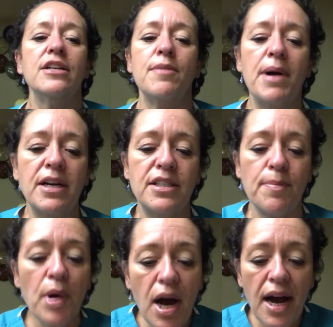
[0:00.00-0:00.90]
to my
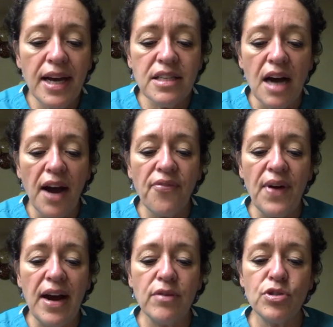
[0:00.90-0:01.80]
surprise, I
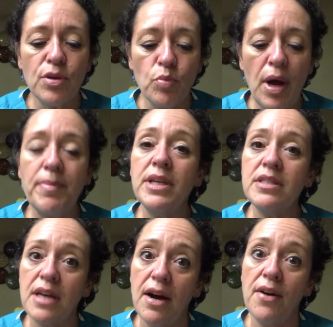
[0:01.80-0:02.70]
found some
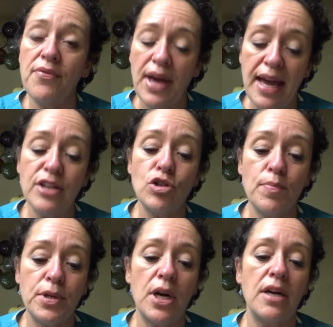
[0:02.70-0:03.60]
remnants of a
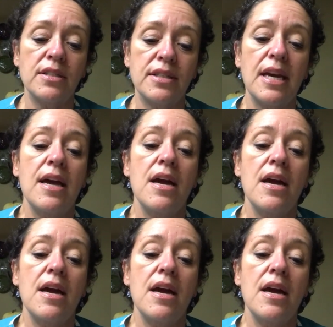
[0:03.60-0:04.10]
Super Tarts